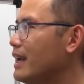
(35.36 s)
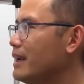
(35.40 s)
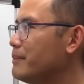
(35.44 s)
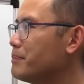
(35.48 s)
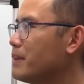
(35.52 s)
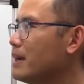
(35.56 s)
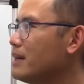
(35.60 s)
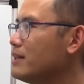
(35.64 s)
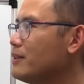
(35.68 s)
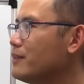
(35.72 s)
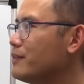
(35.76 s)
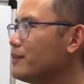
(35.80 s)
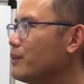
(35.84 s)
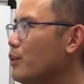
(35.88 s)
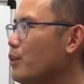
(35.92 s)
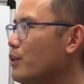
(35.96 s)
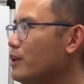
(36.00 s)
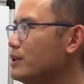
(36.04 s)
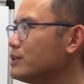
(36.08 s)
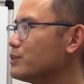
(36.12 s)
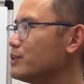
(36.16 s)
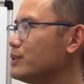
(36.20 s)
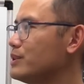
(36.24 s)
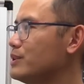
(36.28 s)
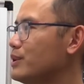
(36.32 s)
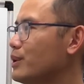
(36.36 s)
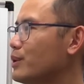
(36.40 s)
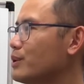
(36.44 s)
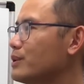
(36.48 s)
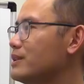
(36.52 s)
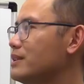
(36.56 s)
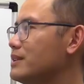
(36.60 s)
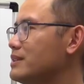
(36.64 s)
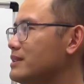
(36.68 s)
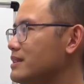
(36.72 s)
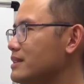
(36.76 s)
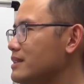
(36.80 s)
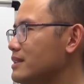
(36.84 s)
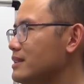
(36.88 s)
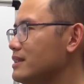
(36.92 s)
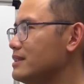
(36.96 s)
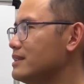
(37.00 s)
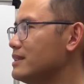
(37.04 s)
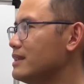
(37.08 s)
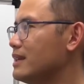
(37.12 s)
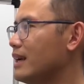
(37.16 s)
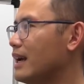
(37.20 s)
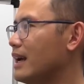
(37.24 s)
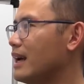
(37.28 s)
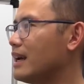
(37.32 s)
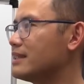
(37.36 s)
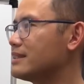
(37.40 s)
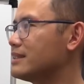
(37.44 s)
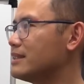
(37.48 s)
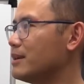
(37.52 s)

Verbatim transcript: But of course, we know this has